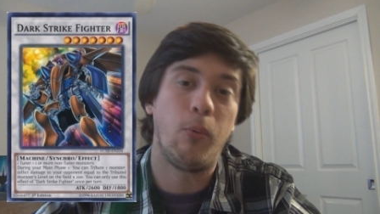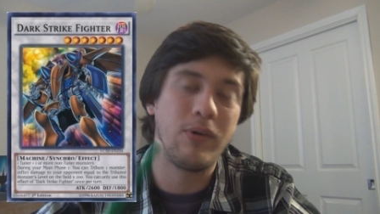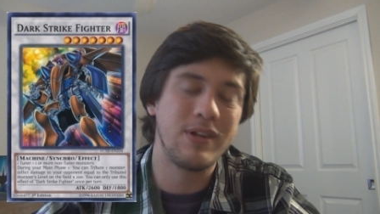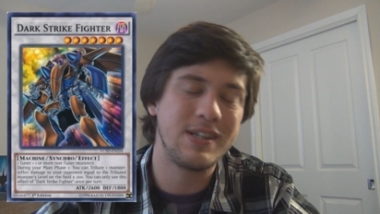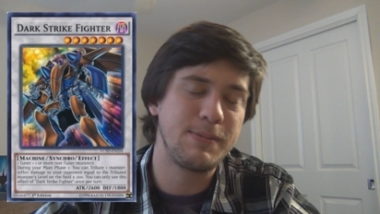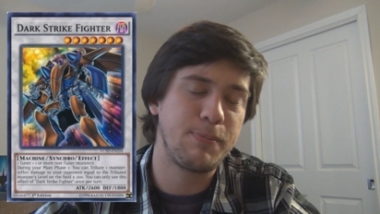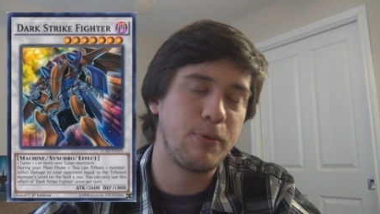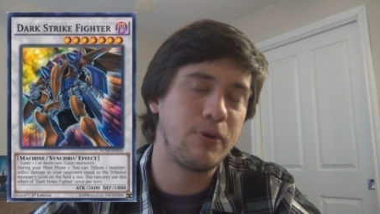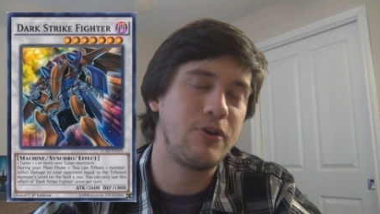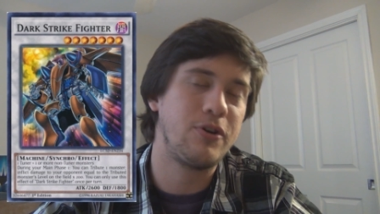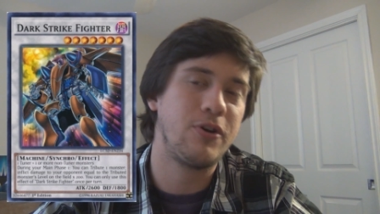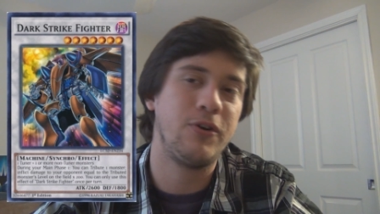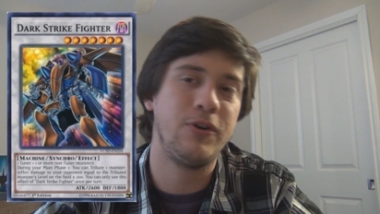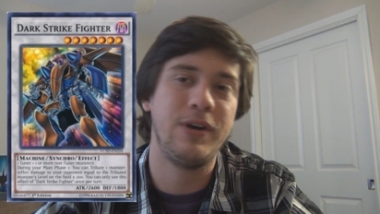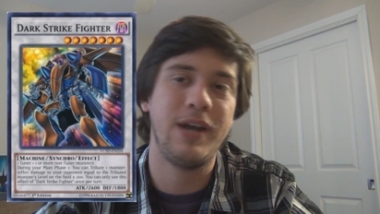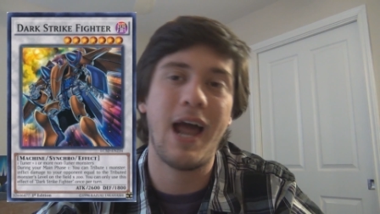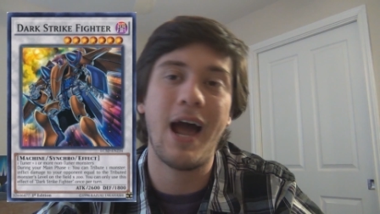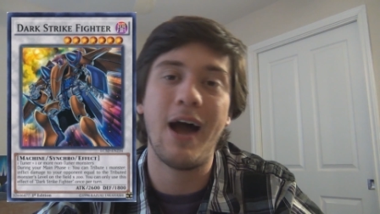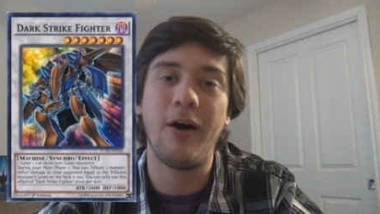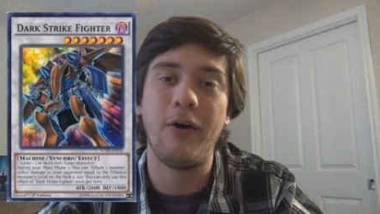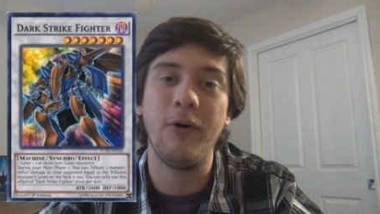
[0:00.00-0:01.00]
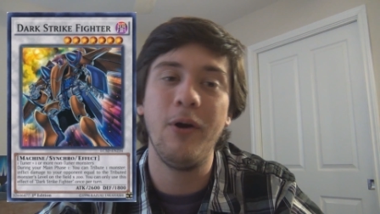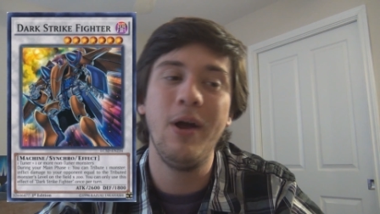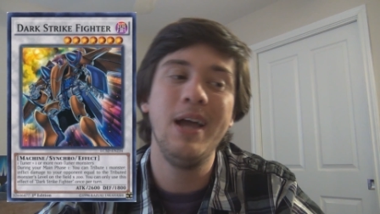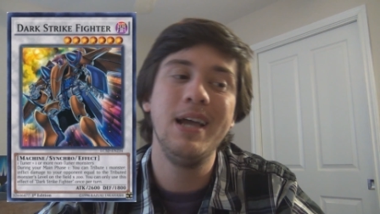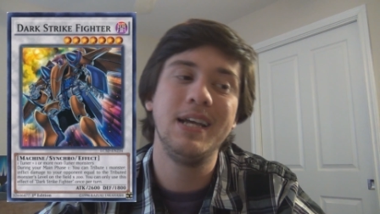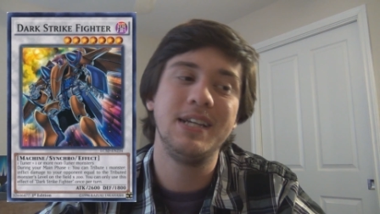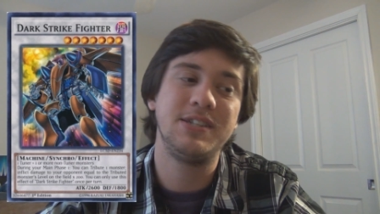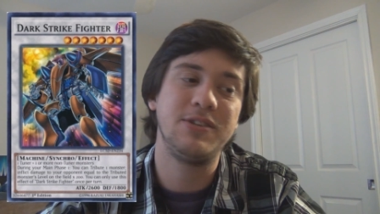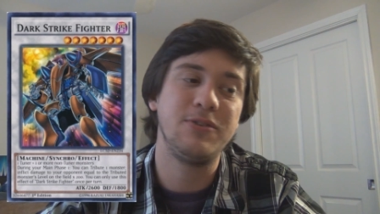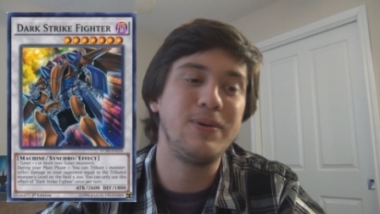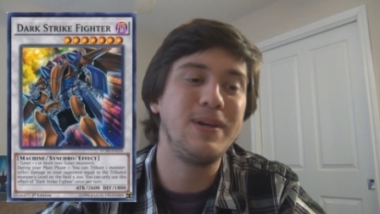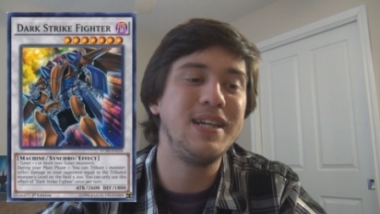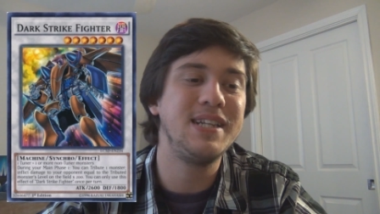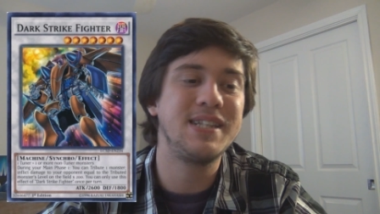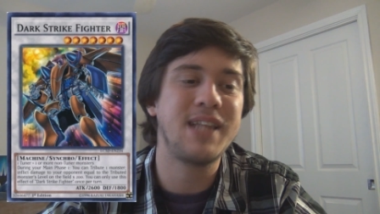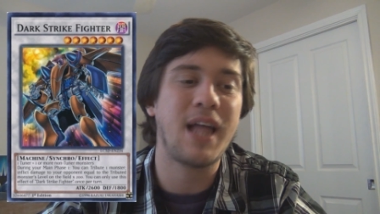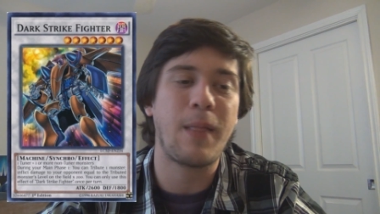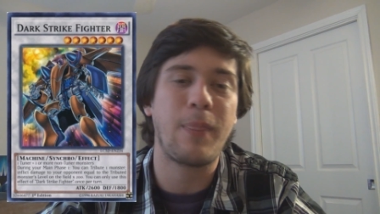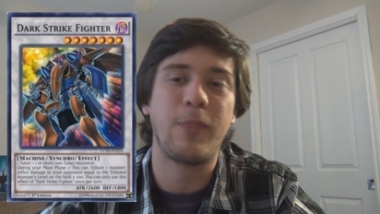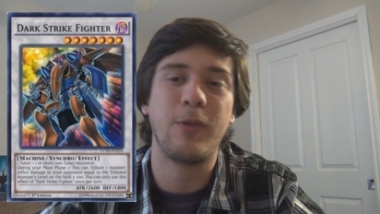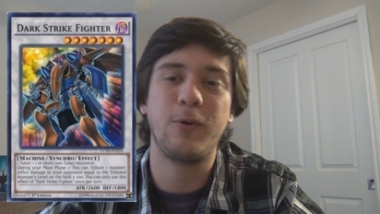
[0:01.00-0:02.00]
Once per turn now, so
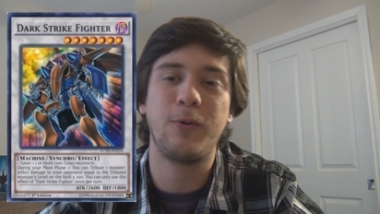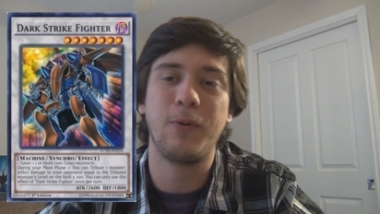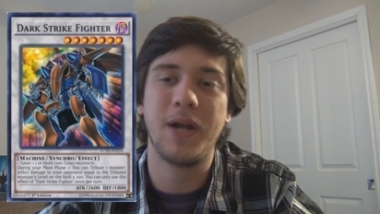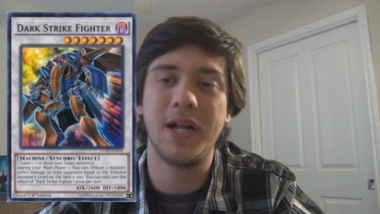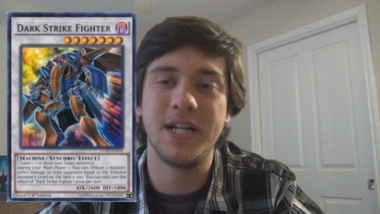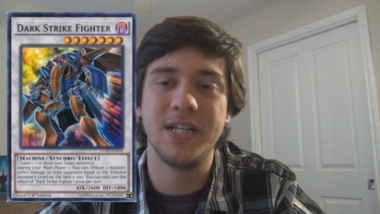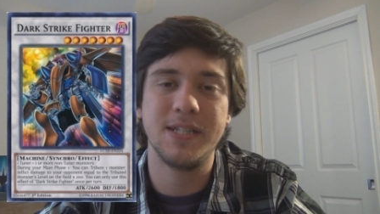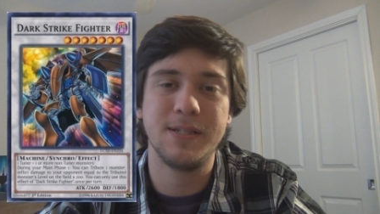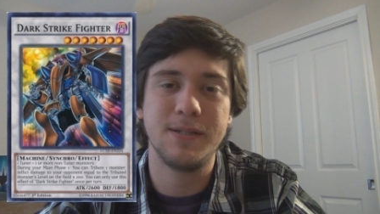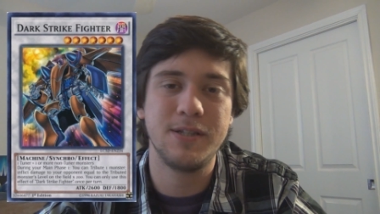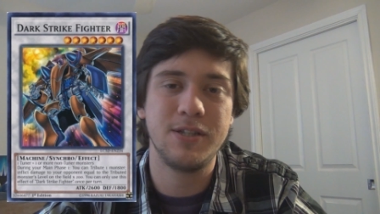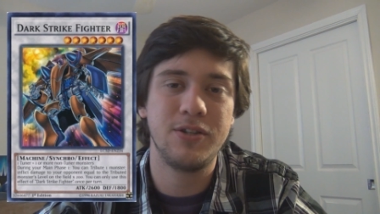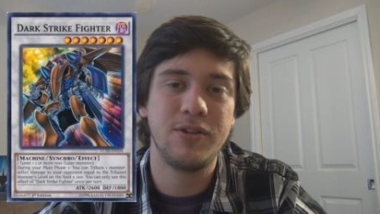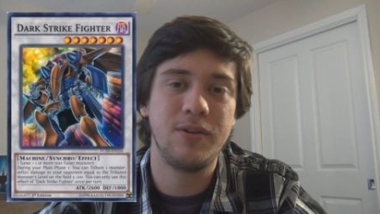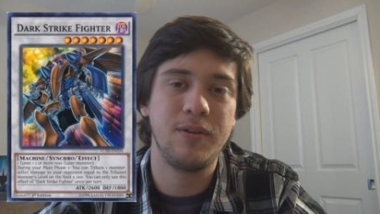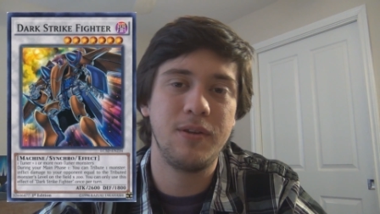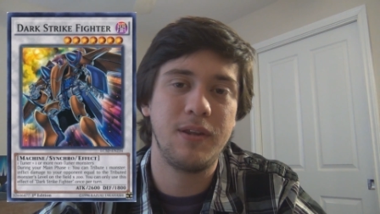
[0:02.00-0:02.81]
he's not the greatest